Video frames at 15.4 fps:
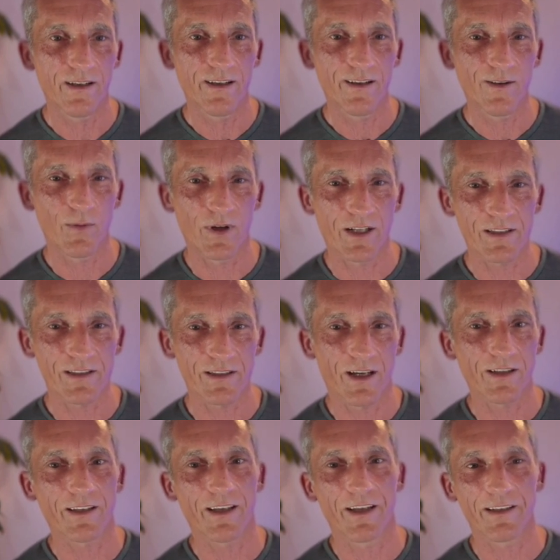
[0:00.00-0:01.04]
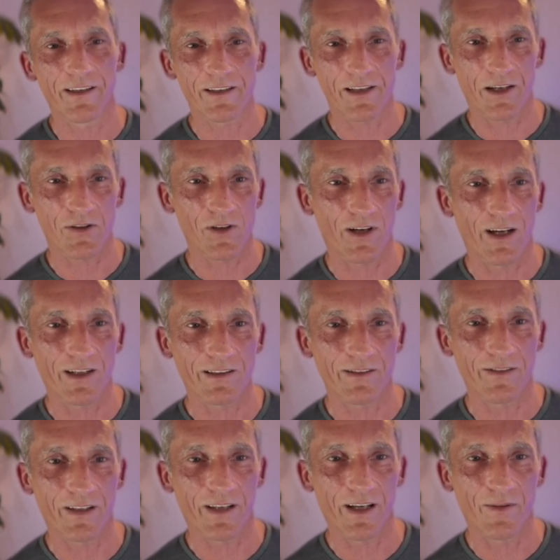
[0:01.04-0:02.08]
when I start getting sexually
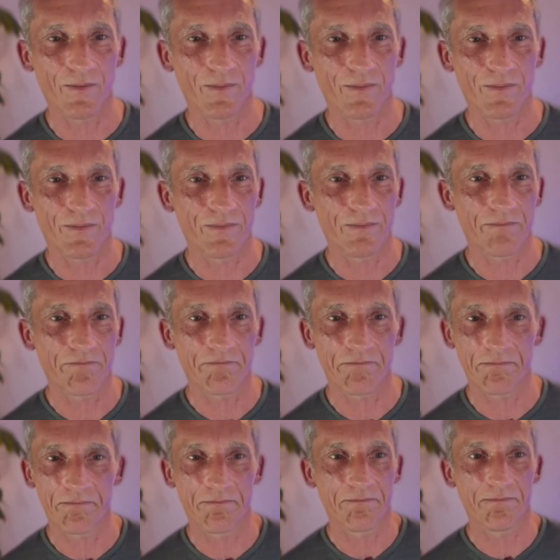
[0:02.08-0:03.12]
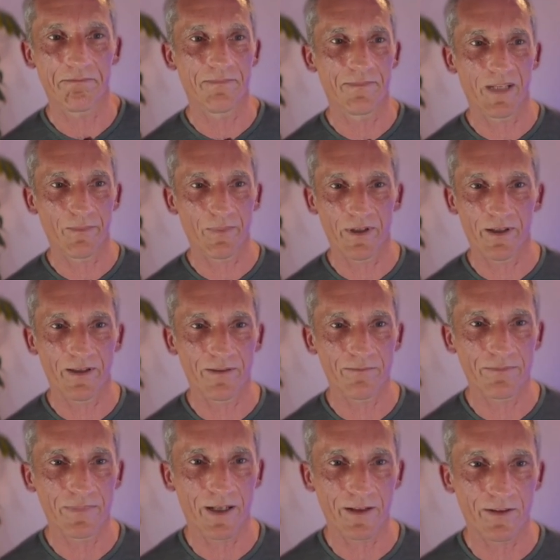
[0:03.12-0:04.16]
active again, maybe,
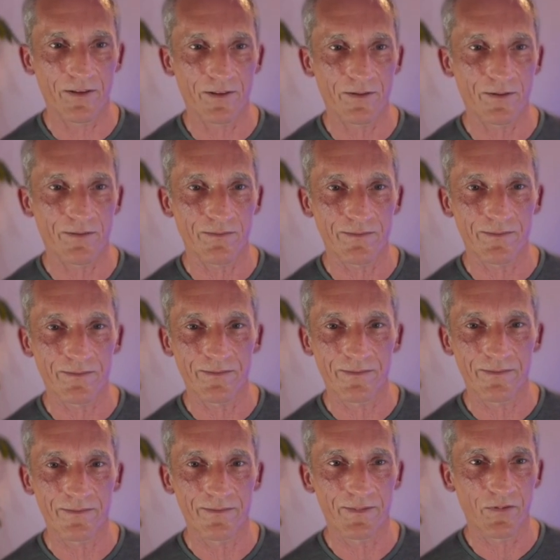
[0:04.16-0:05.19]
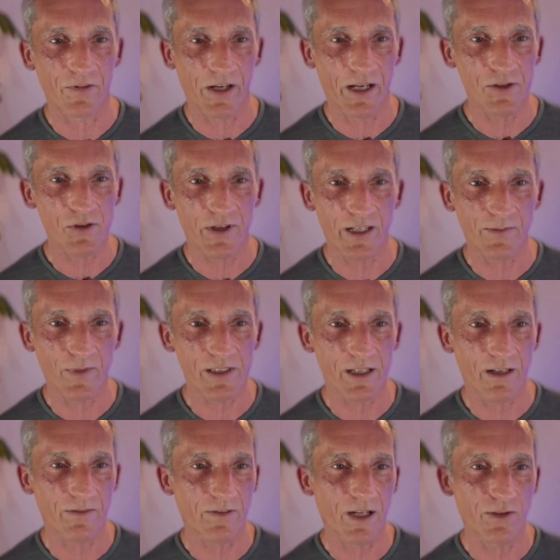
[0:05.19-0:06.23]
I don't know, re-educate
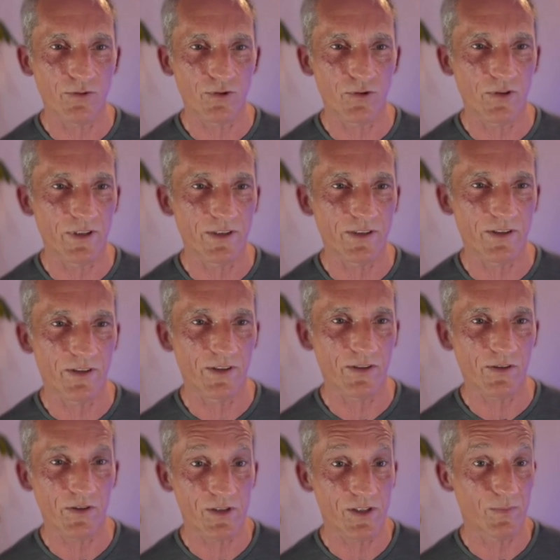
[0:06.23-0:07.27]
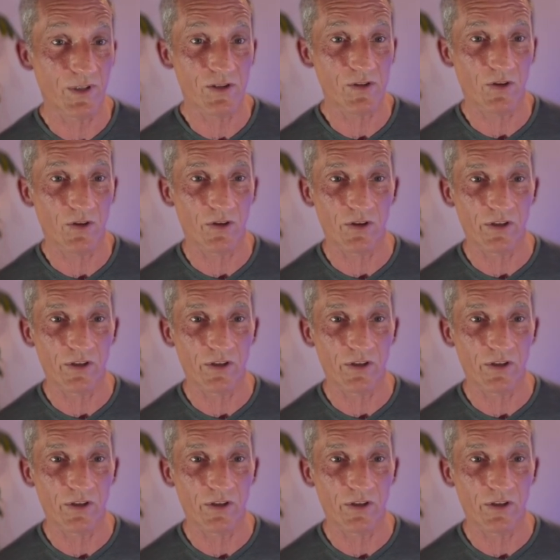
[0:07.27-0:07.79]
myself on how to do it, you know, because it's been so long.